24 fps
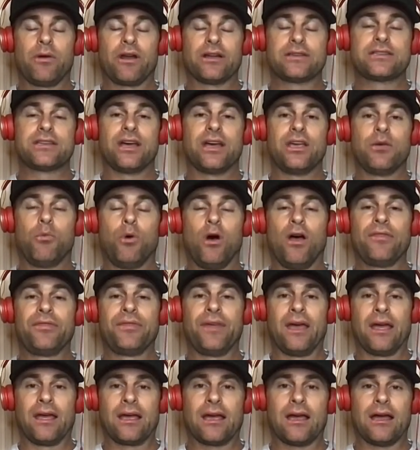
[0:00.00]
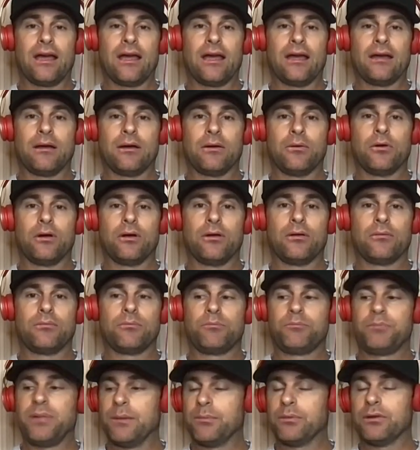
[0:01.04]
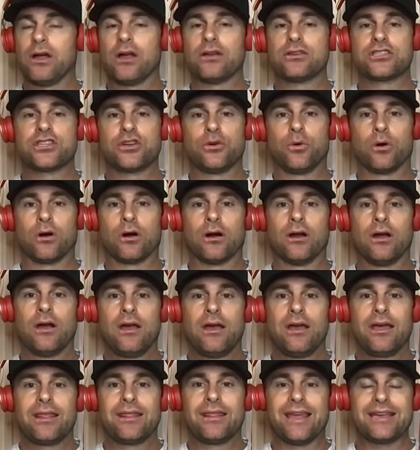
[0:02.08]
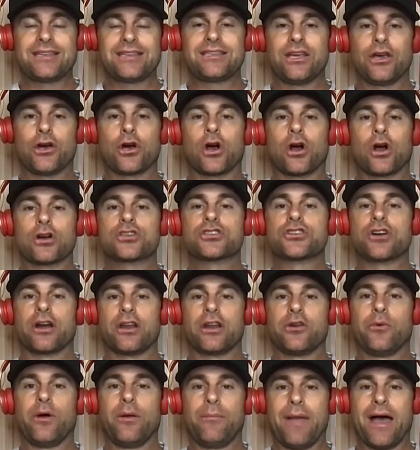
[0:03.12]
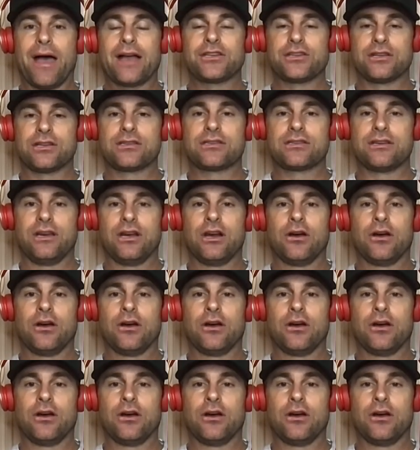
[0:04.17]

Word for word: But I'll tell you one thing: uh, people on tour they see her starting to win matches.